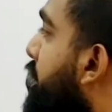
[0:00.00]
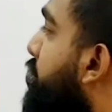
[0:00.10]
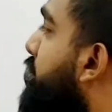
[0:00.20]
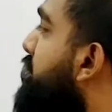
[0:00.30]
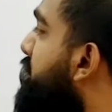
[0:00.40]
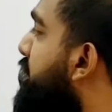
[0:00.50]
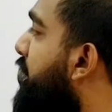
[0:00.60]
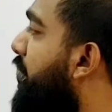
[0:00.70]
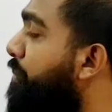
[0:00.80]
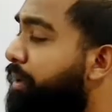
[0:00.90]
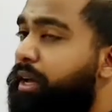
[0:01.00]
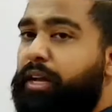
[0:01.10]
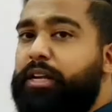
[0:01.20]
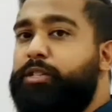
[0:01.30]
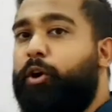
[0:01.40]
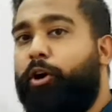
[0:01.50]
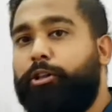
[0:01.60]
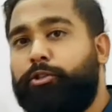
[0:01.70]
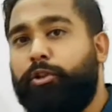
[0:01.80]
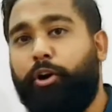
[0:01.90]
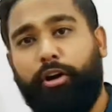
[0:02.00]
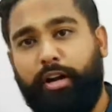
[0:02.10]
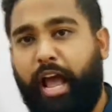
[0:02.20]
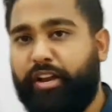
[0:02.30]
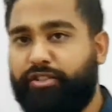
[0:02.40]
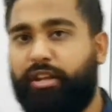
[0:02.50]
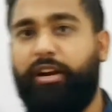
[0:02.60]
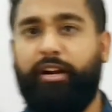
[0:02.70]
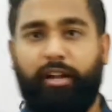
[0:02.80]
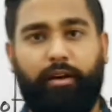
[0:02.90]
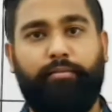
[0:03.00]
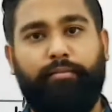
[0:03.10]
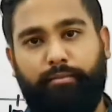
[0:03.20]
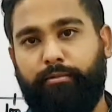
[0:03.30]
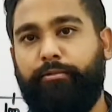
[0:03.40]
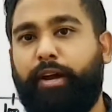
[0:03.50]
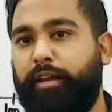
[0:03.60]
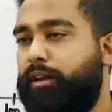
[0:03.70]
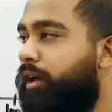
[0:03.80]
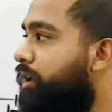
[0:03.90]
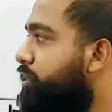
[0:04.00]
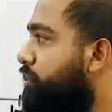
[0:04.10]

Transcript: Now this income is also your national income. Fine.